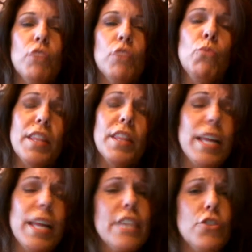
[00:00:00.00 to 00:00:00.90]
With
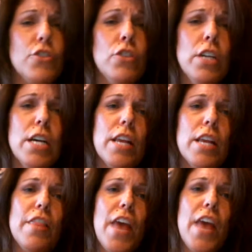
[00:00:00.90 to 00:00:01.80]
laser,
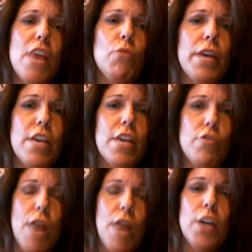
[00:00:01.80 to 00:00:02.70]
they will
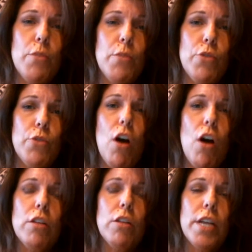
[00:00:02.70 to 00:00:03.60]
either not numb you at
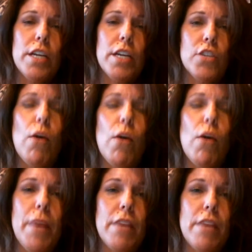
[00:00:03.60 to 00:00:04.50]
all, and it is
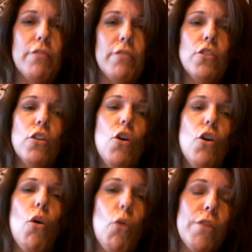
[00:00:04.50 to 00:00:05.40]
quite painful,
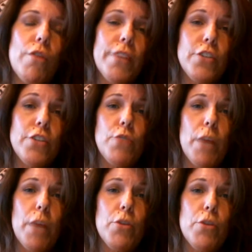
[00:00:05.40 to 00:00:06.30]
or if they do
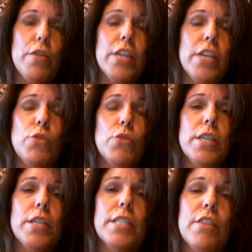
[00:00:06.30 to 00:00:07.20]
numb you, they do
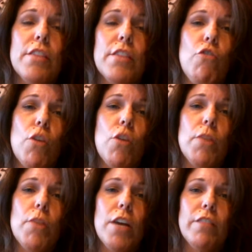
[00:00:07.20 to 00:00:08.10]
it in the
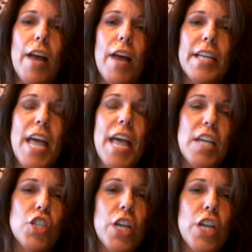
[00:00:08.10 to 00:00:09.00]
form of lidocaine
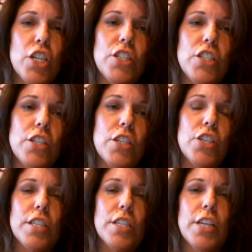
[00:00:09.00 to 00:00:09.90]
injections,
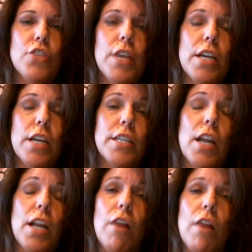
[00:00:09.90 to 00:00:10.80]
just like you get at a
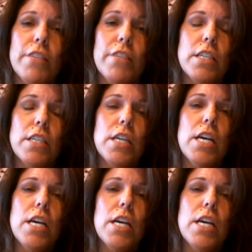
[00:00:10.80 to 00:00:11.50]
dental office.